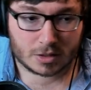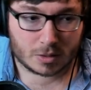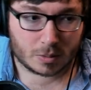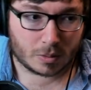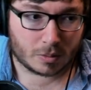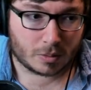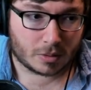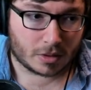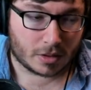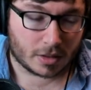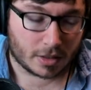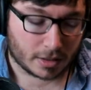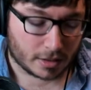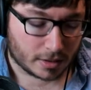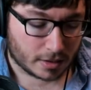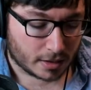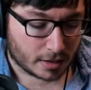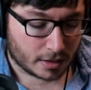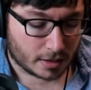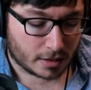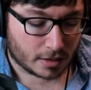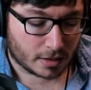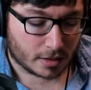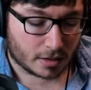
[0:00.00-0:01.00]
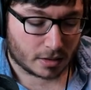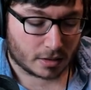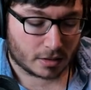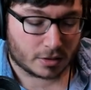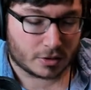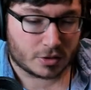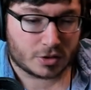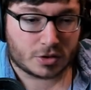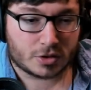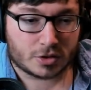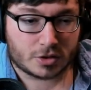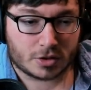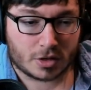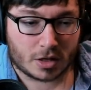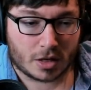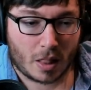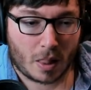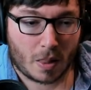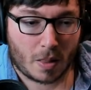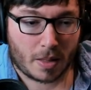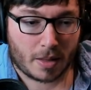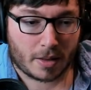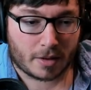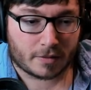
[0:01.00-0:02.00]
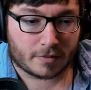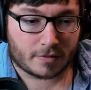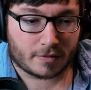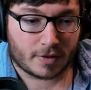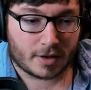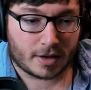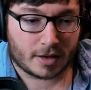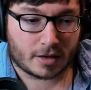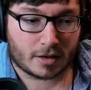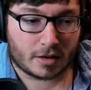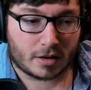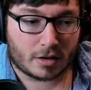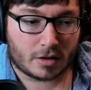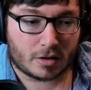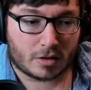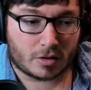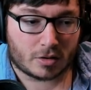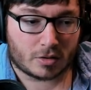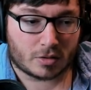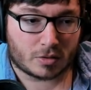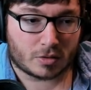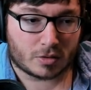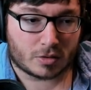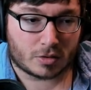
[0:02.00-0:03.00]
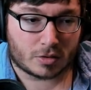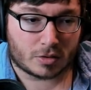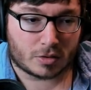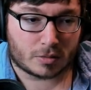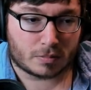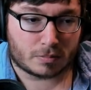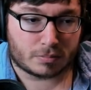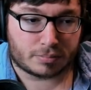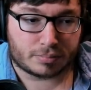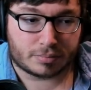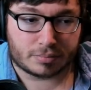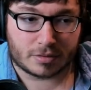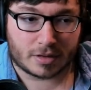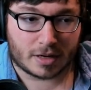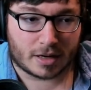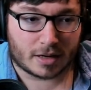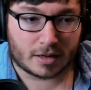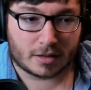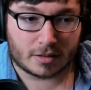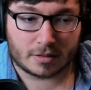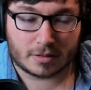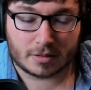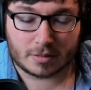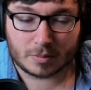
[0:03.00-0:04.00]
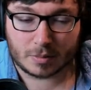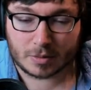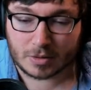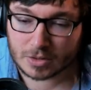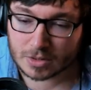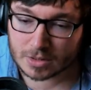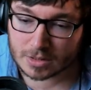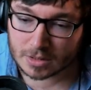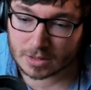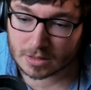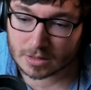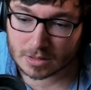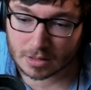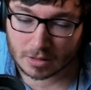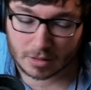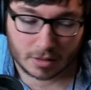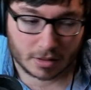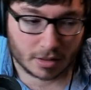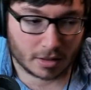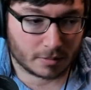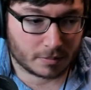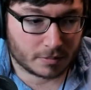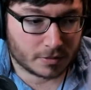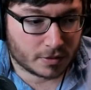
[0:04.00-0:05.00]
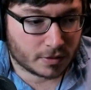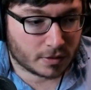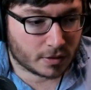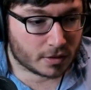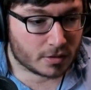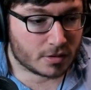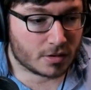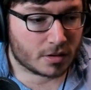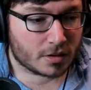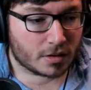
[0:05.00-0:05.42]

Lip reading: Do we want, like, a Veigar or Brand? We just did a Zara game, so.